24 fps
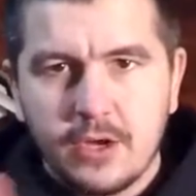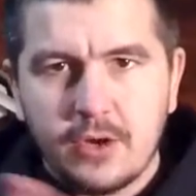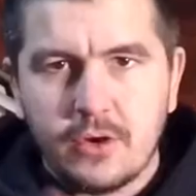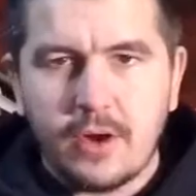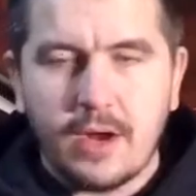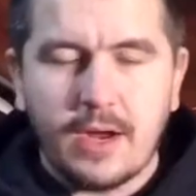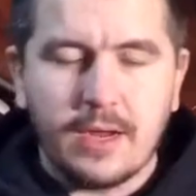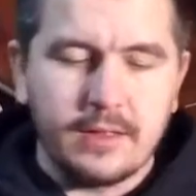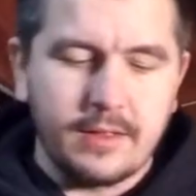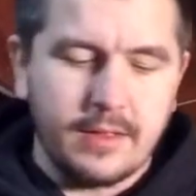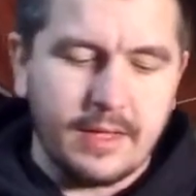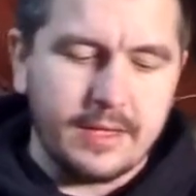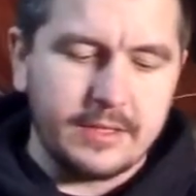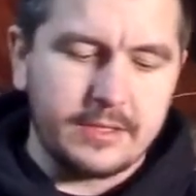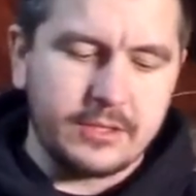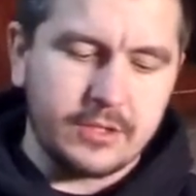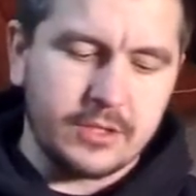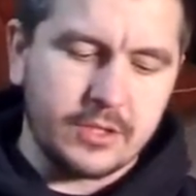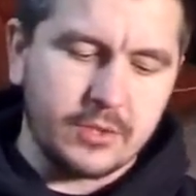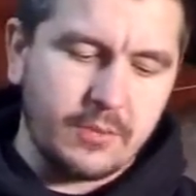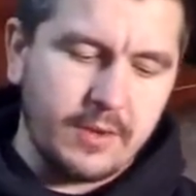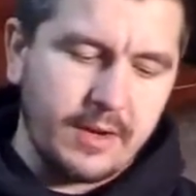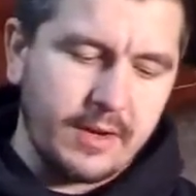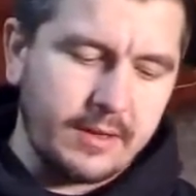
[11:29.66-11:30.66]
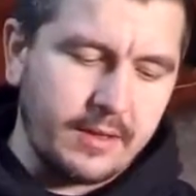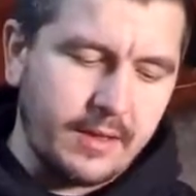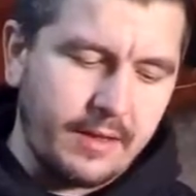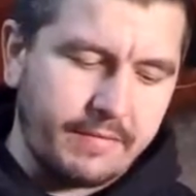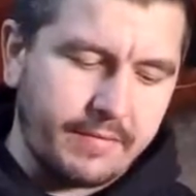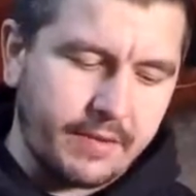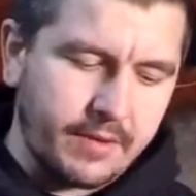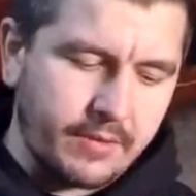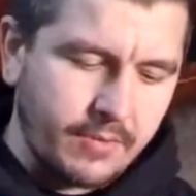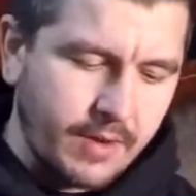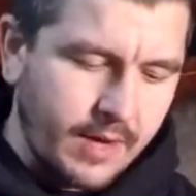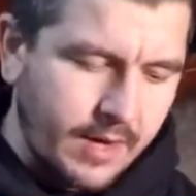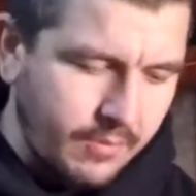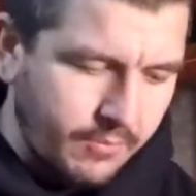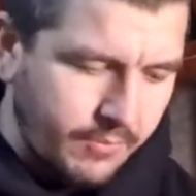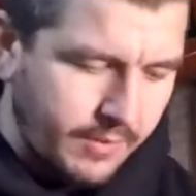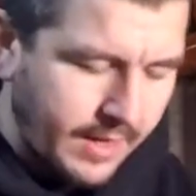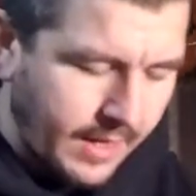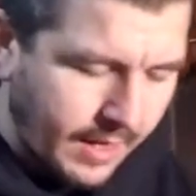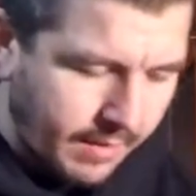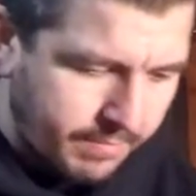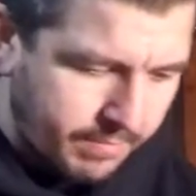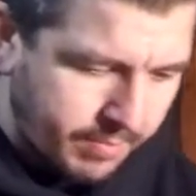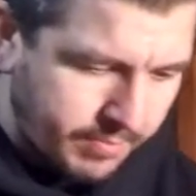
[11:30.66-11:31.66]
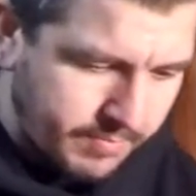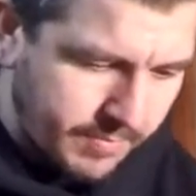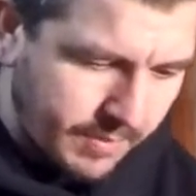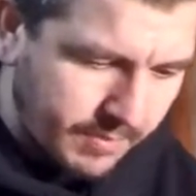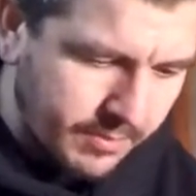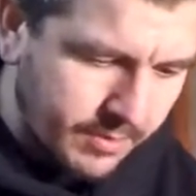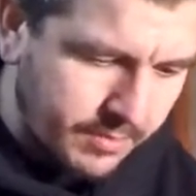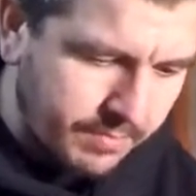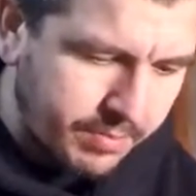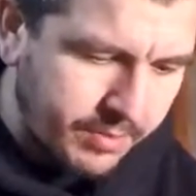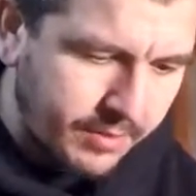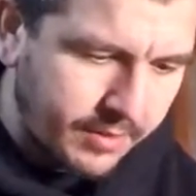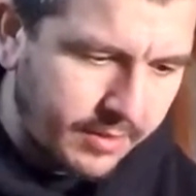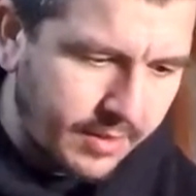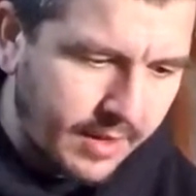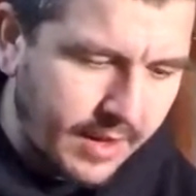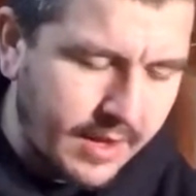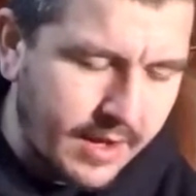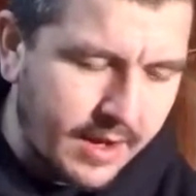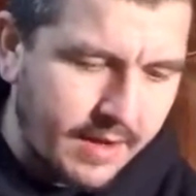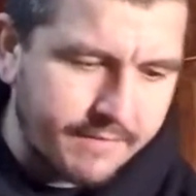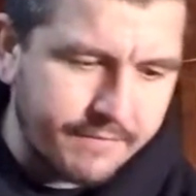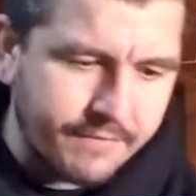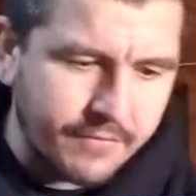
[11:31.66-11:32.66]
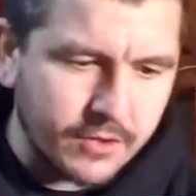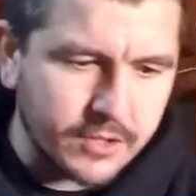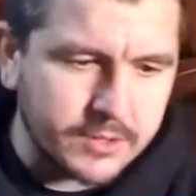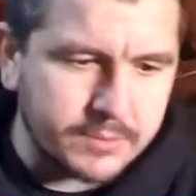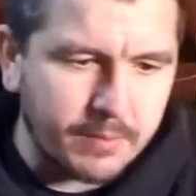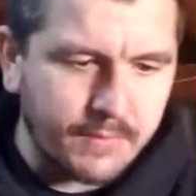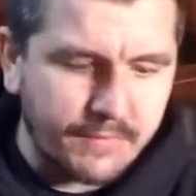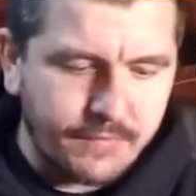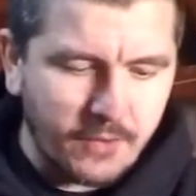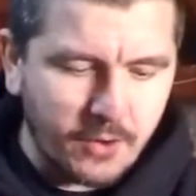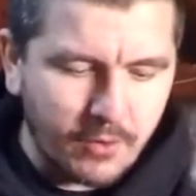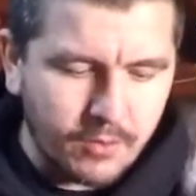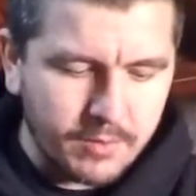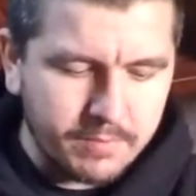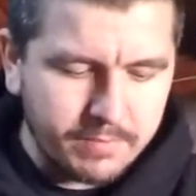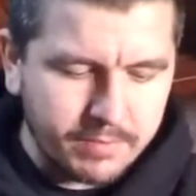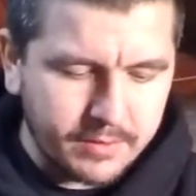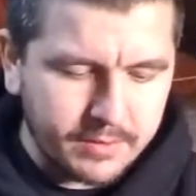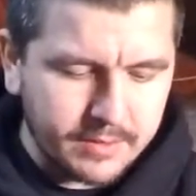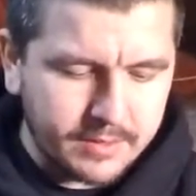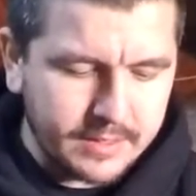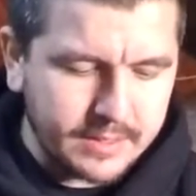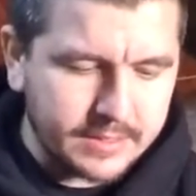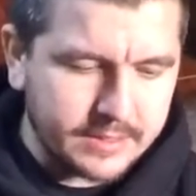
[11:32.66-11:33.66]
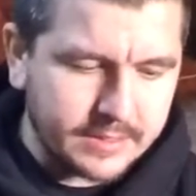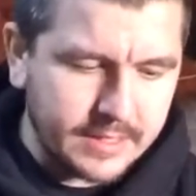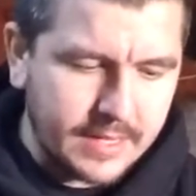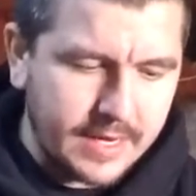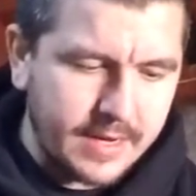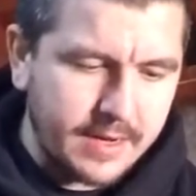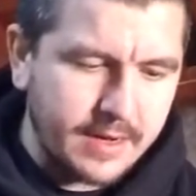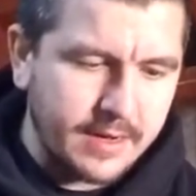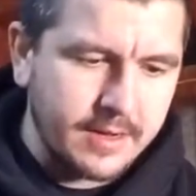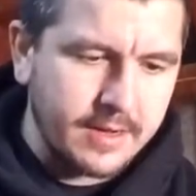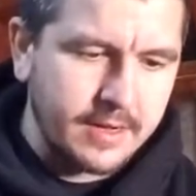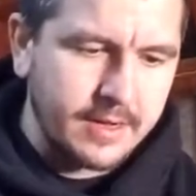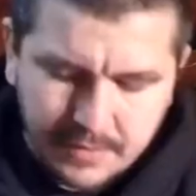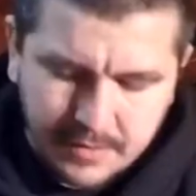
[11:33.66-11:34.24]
your headlights are swaying left and right, we got to remember to put that on first before we put this on.